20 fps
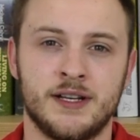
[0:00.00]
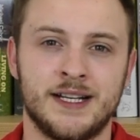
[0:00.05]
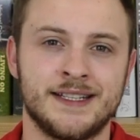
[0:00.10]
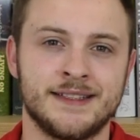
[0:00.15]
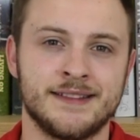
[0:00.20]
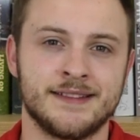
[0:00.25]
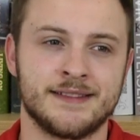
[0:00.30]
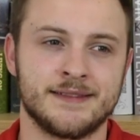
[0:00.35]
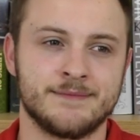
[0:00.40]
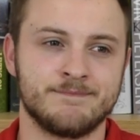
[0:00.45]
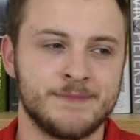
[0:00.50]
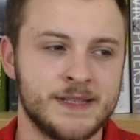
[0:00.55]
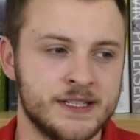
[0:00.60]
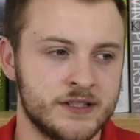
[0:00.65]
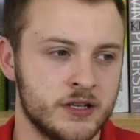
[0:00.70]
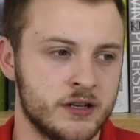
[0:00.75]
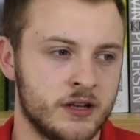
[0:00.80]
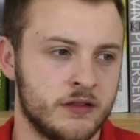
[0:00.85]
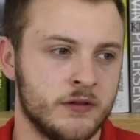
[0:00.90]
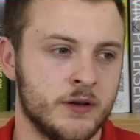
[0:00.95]
and he's
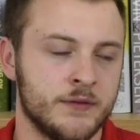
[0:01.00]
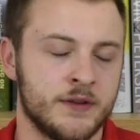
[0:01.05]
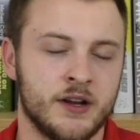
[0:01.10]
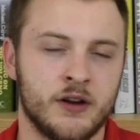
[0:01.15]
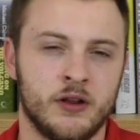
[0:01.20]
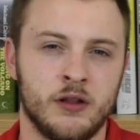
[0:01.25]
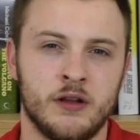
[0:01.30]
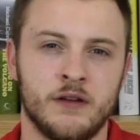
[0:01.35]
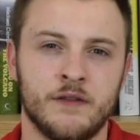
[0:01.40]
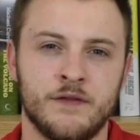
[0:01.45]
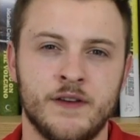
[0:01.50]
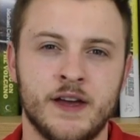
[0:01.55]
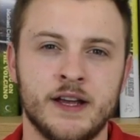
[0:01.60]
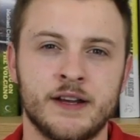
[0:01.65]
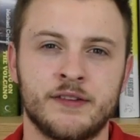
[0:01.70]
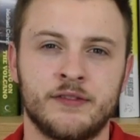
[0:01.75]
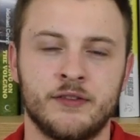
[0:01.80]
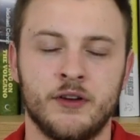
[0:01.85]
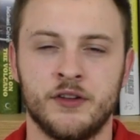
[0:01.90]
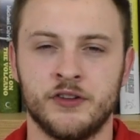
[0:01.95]
going to throw that in on our
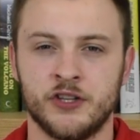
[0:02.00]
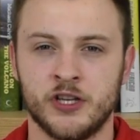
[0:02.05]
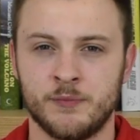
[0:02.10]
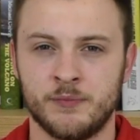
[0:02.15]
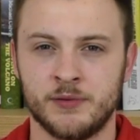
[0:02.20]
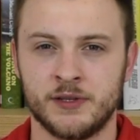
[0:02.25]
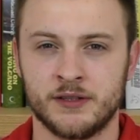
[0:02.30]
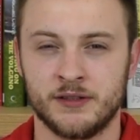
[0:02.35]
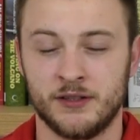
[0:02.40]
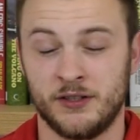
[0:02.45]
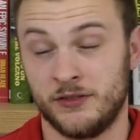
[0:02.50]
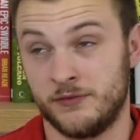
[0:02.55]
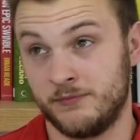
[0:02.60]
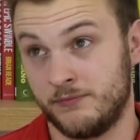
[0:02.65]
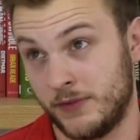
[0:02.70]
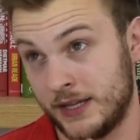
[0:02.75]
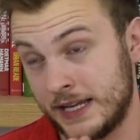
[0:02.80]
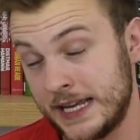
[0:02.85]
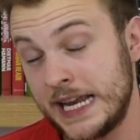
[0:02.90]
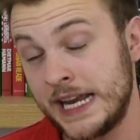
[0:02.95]
face on
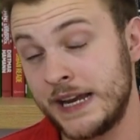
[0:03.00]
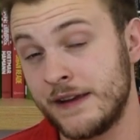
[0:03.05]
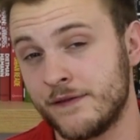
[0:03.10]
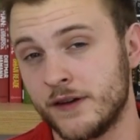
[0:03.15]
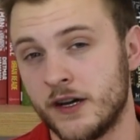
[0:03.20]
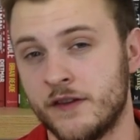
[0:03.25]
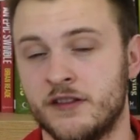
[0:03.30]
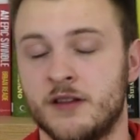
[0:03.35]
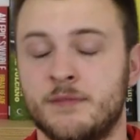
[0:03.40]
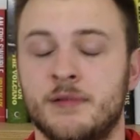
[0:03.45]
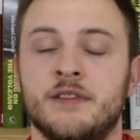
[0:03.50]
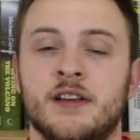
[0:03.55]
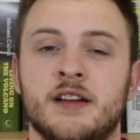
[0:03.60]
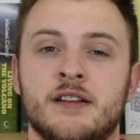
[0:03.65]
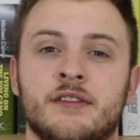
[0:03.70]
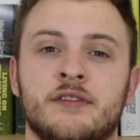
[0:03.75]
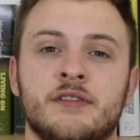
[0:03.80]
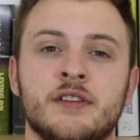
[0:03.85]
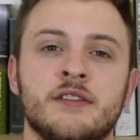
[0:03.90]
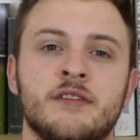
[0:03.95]
the eve of the opening day of
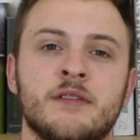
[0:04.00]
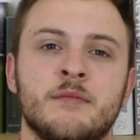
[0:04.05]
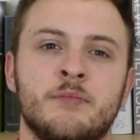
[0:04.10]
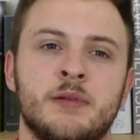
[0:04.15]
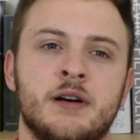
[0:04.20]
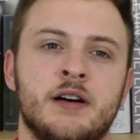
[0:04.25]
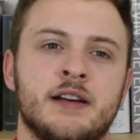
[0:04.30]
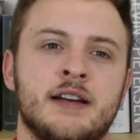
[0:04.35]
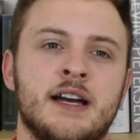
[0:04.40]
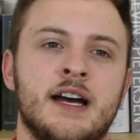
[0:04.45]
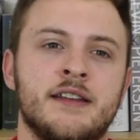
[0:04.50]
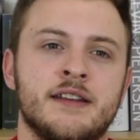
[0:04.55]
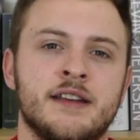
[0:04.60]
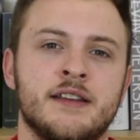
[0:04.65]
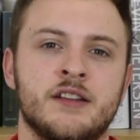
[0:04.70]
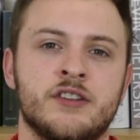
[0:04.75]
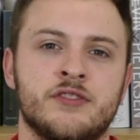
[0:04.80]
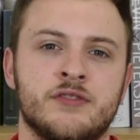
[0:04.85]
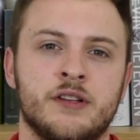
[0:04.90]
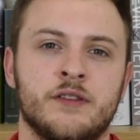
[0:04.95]
the season by handing
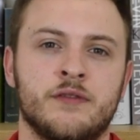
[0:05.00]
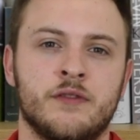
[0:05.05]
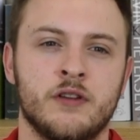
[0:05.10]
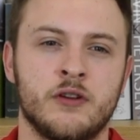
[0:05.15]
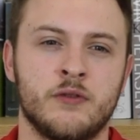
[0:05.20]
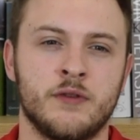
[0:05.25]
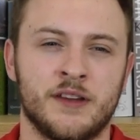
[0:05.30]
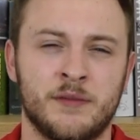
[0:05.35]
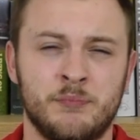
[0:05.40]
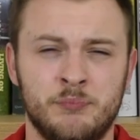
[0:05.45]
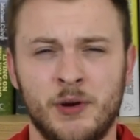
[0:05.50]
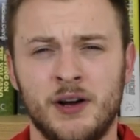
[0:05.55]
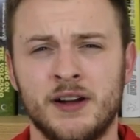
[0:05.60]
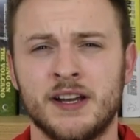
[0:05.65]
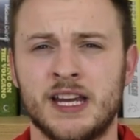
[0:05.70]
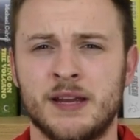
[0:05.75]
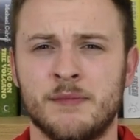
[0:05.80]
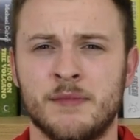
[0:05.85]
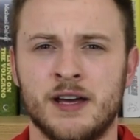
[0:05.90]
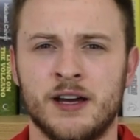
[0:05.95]
in a transfer request by
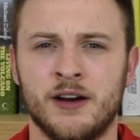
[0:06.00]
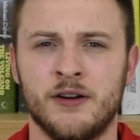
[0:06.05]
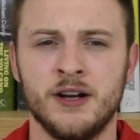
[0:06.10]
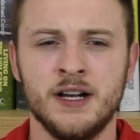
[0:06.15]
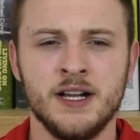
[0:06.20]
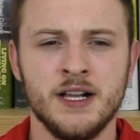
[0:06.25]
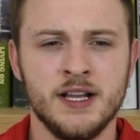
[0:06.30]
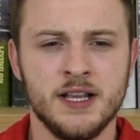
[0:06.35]
email,